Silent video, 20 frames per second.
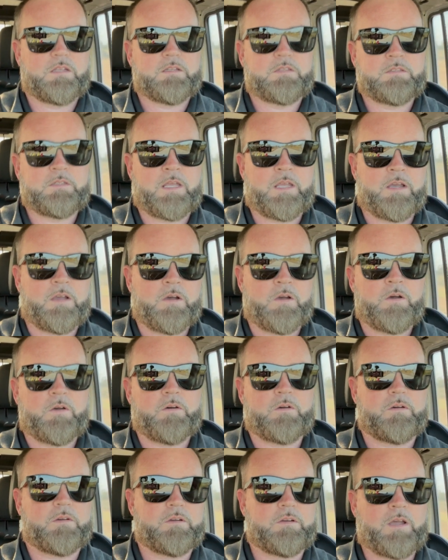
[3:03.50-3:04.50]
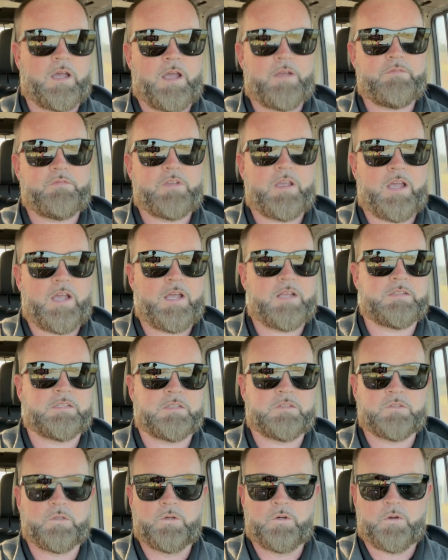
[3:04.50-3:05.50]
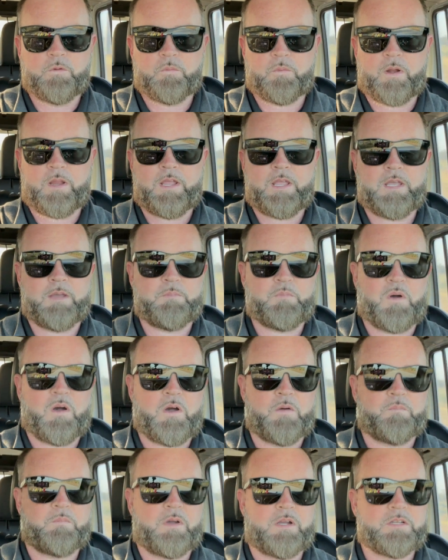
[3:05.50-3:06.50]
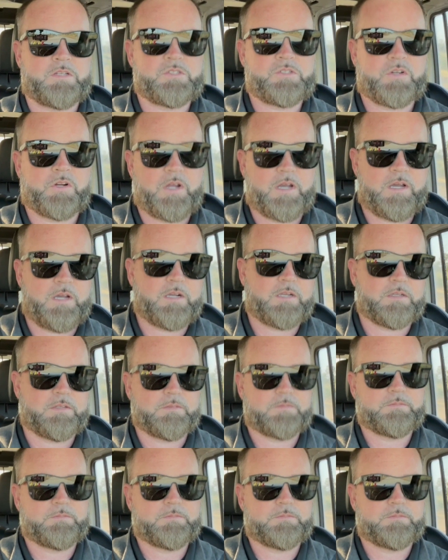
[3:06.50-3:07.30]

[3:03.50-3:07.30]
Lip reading: Now, I've got the dual ram on my truck,